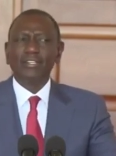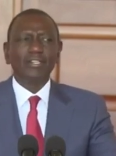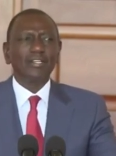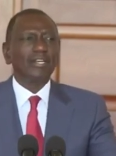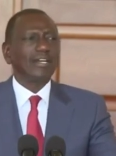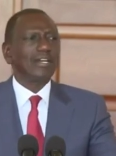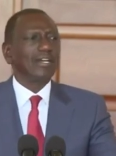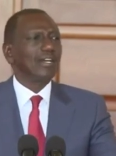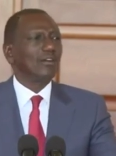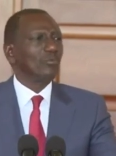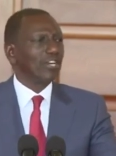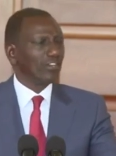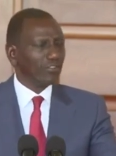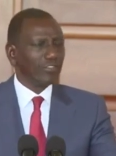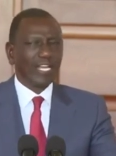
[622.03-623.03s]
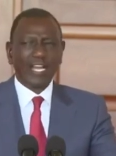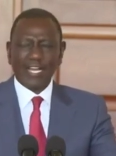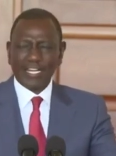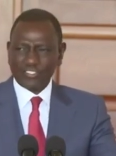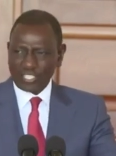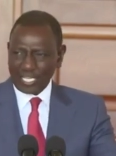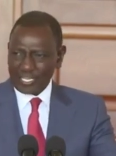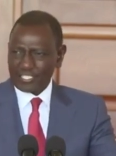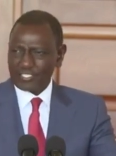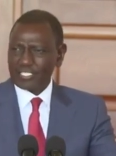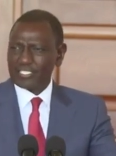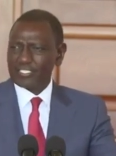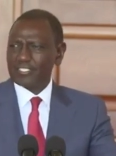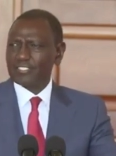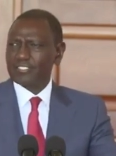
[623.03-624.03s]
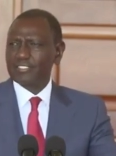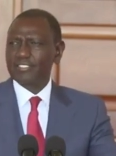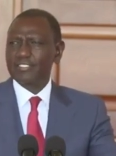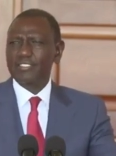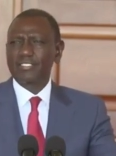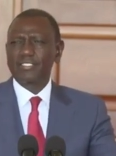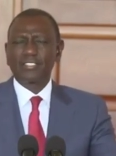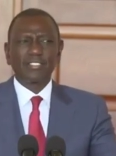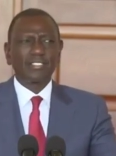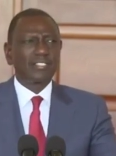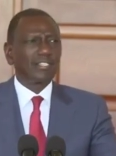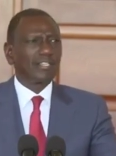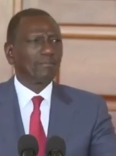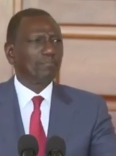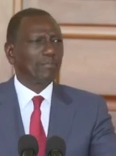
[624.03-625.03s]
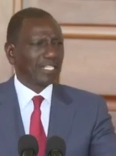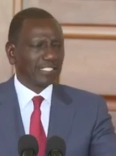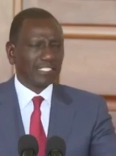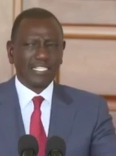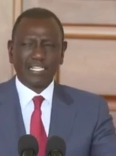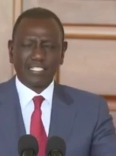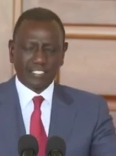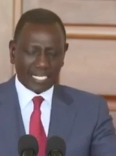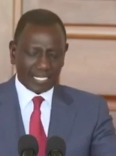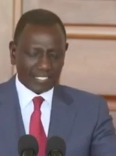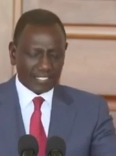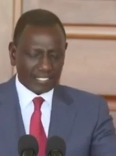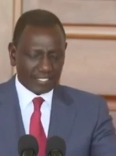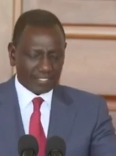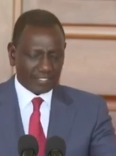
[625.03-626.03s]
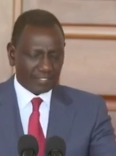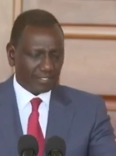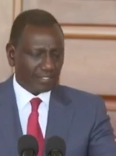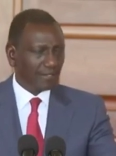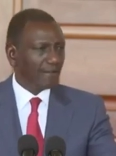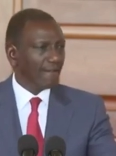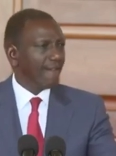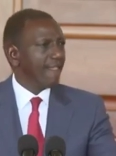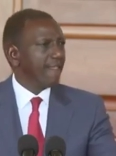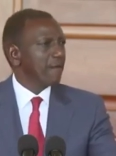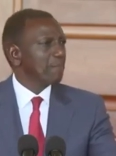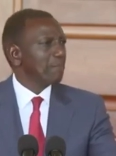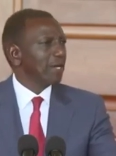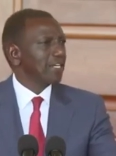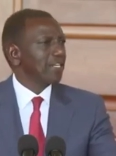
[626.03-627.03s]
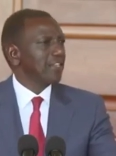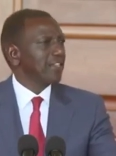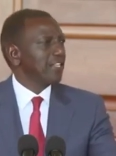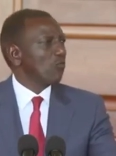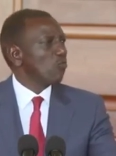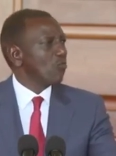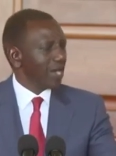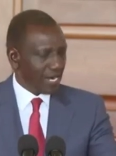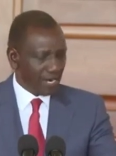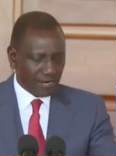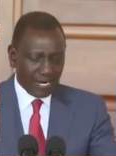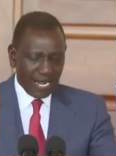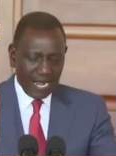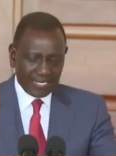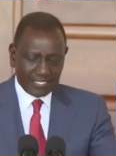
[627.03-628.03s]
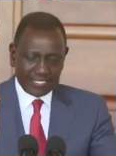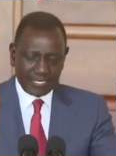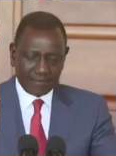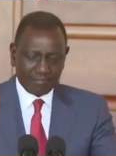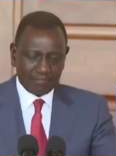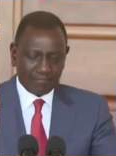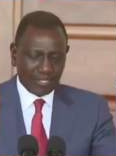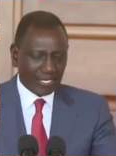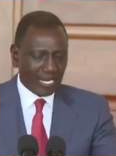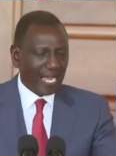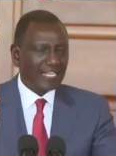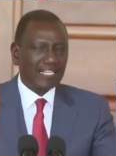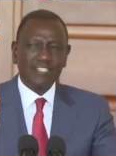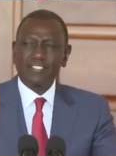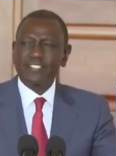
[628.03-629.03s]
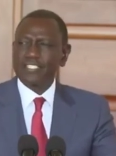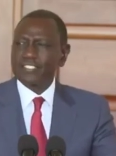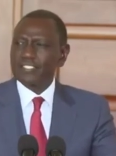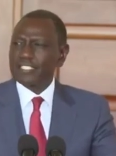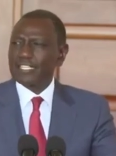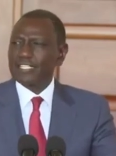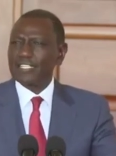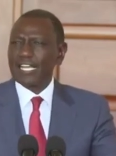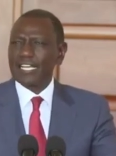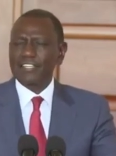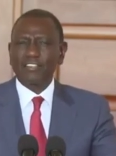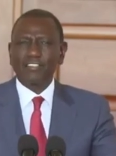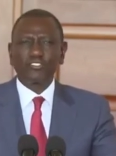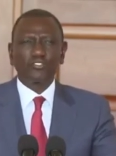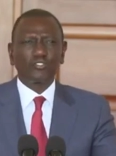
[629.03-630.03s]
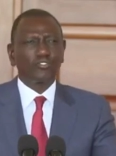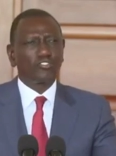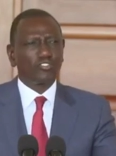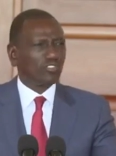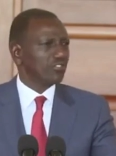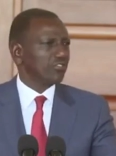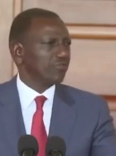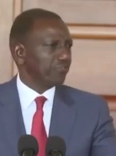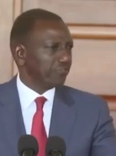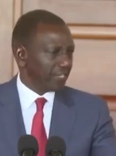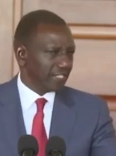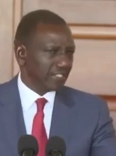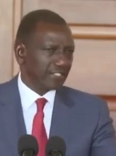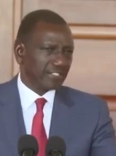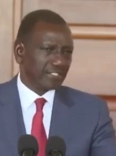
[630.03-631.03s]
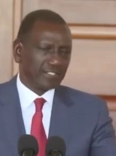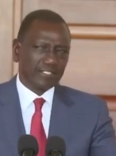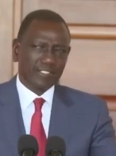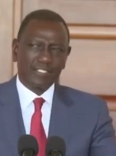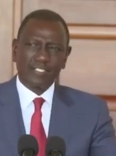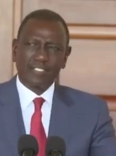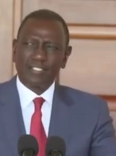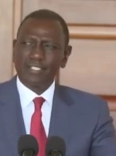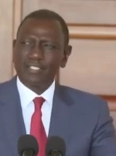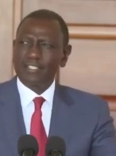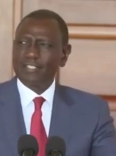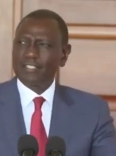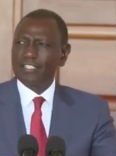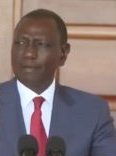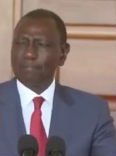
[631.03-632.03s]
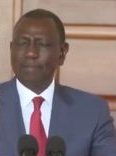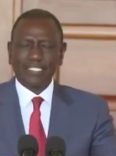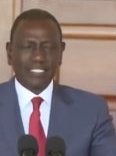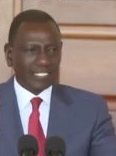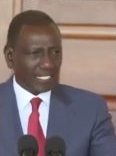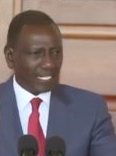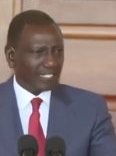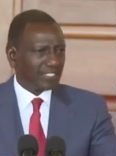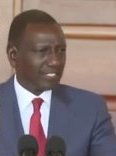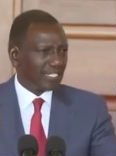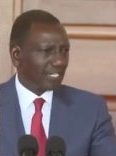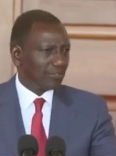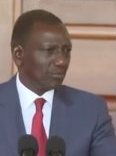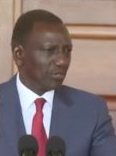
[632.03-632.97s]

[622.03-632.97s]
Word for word: uh, we know there are challenges, budgetary challenges, but the one item that I insisted that should not face the budget cuts that we